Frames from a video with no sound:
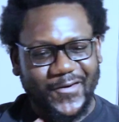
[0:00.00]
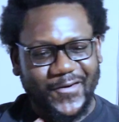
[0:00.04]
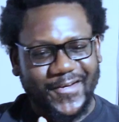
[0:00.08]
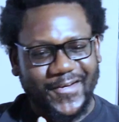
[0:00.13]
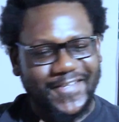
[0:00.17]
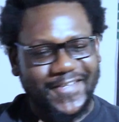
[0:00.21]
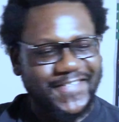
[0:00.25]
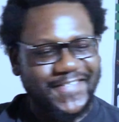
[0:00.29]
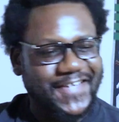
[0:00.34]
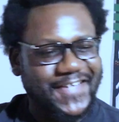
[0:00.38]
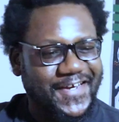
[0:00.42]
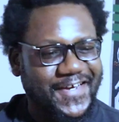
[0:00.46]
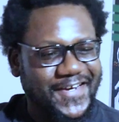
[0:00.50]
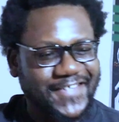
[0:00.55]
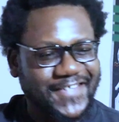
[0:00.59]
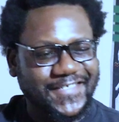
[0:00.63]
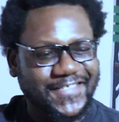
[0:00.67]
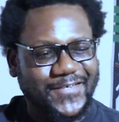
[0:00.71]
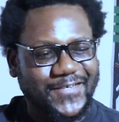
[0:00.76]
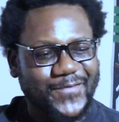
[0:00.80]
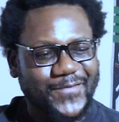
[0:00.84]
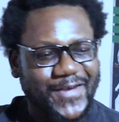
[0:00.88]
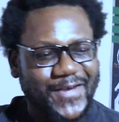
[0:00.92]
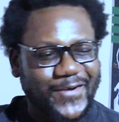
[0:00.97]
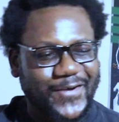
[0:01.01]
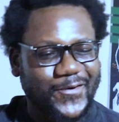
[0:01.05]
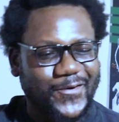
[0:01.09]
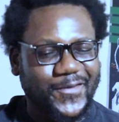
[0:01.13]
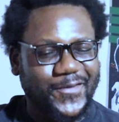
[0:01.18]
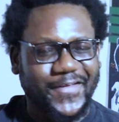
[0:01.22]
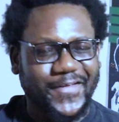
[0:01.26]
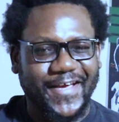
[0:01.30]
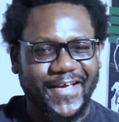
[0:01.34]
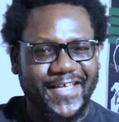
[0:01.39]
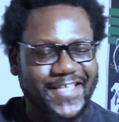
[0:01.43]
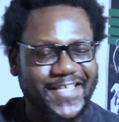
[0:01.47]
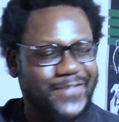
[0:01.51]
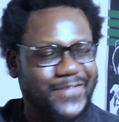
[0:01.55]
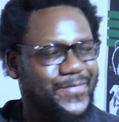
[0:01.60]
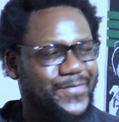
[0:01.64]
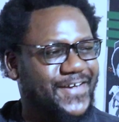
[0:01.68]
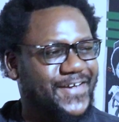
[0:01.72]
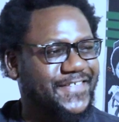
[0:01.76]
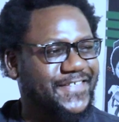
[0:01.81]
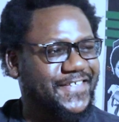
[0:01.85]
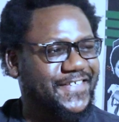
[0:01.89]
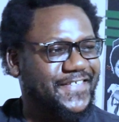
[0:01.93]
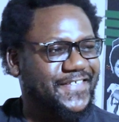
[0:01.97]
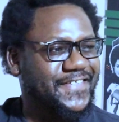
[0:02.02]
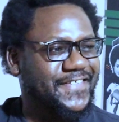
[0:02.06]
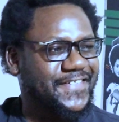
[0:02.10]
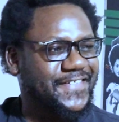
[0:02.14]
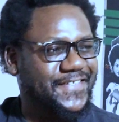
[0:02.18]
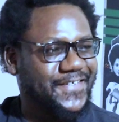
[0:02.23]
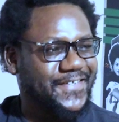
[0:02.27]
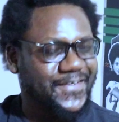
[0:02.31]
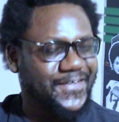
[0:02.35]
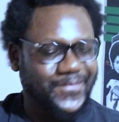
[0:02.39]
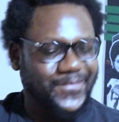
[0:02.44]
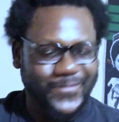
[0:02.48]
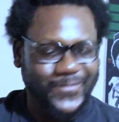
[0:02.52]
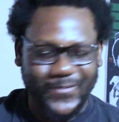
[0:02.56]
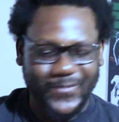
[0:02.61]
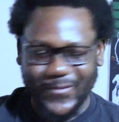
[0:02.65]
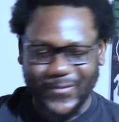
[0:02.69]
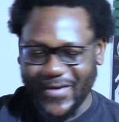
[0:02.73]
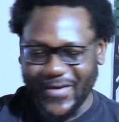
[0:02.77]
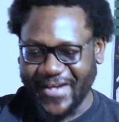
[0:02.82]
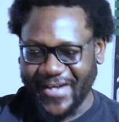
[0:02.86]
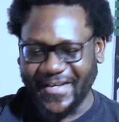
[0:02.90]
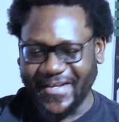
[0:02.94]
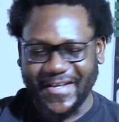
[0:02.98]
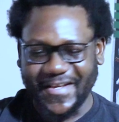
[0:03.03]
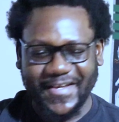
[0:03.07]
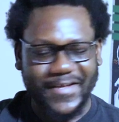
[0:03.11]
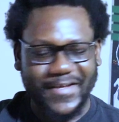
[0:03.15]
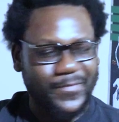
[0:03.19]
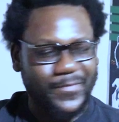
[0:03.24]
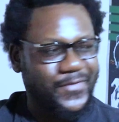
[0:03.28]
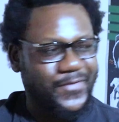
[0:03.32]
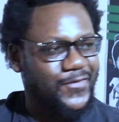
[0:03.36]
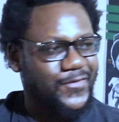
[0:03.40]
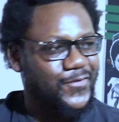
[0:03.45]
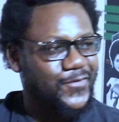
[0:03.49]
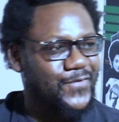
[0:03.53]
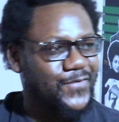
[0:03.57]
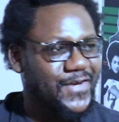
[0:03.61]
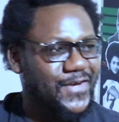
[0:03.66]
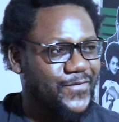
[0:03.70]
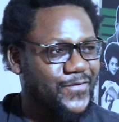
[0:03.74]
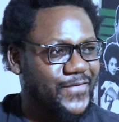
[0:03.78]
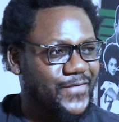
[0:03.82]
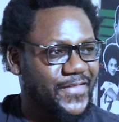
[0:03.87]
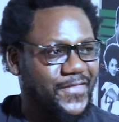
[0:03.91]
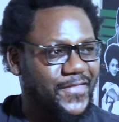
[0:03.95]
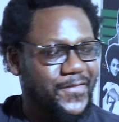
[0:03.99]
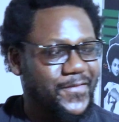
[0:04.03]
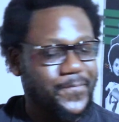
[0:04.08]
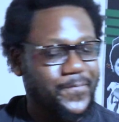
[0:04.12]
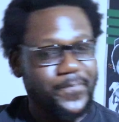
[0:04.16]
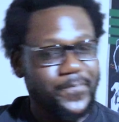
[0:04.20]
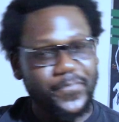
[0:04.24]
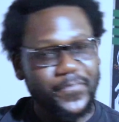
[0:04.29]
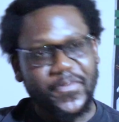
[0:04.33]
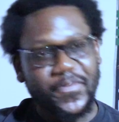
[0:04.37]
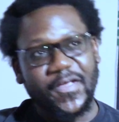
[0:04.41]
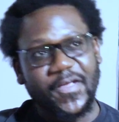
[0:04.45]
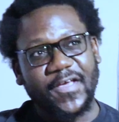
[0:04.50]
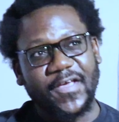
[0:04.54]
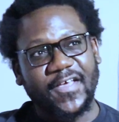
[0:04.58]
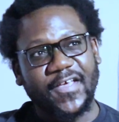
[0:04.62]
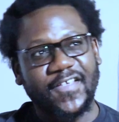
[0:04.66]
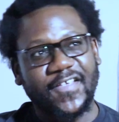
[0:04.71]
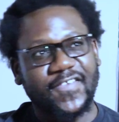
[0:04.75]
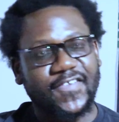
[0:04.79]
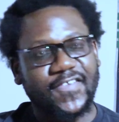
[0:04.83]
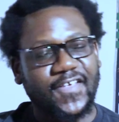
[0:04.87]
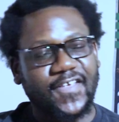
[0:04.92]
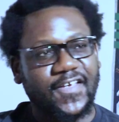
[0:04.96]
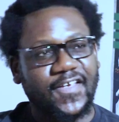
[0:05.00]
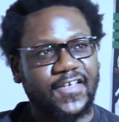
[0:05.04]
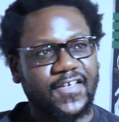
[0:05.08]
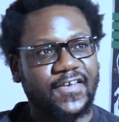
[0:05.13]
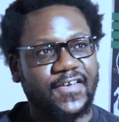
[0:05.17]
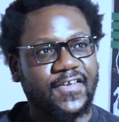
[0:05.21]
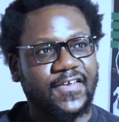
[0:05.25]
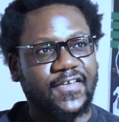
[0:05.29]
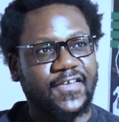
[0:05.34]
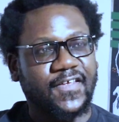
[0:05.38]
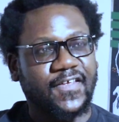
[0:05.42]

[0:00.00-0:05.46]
Collins Karanja, who I call the Kenyan Marxist, who I did episode 1 with, he said,